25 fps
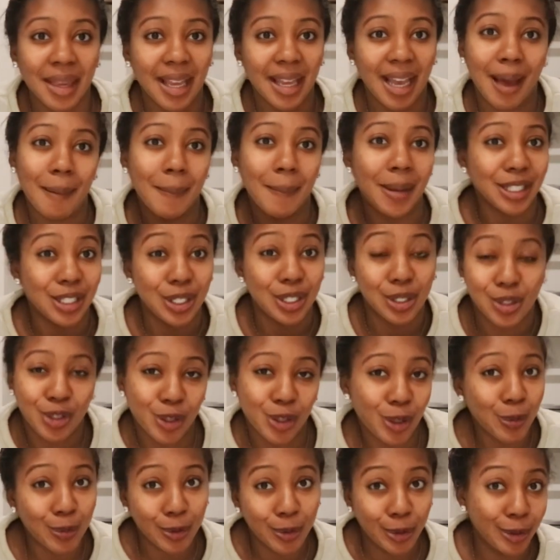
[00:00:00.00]
I'm about to
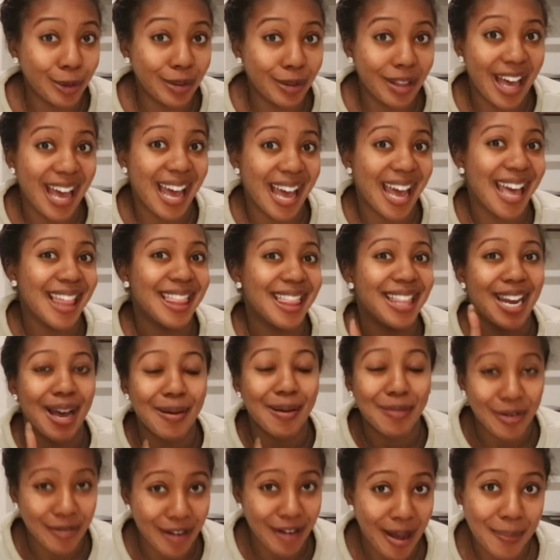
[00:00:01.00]
zoom through that and then I'm
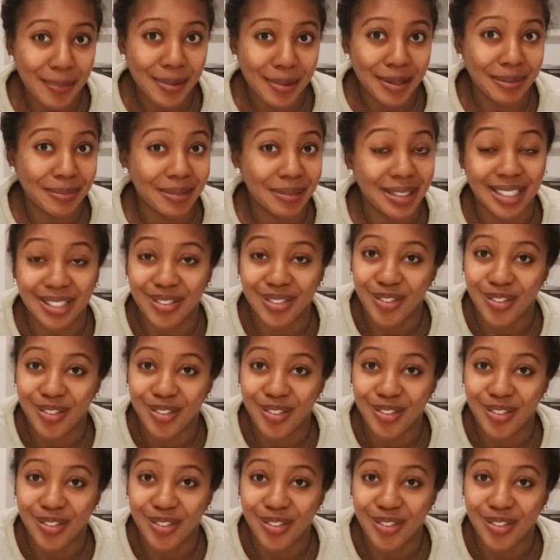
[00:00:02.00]
gonna wrap up this